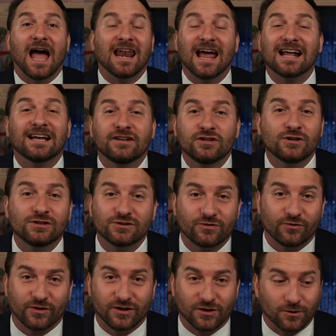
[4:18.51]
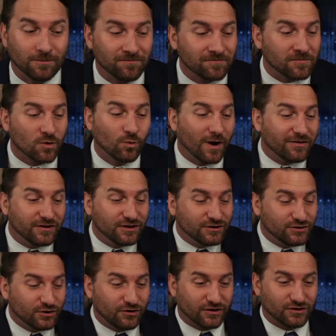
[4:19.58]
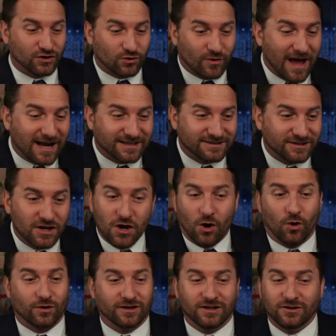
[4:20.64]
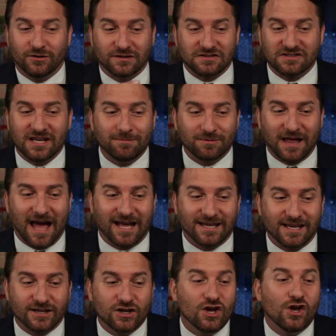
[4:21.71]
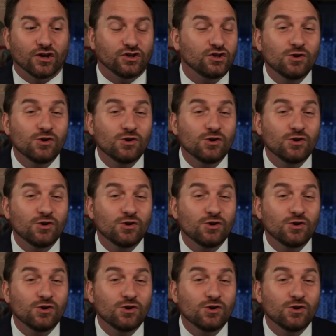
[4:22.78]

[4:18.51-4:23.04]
And I got news for you. Whether you do the direct or you do the skip lagging,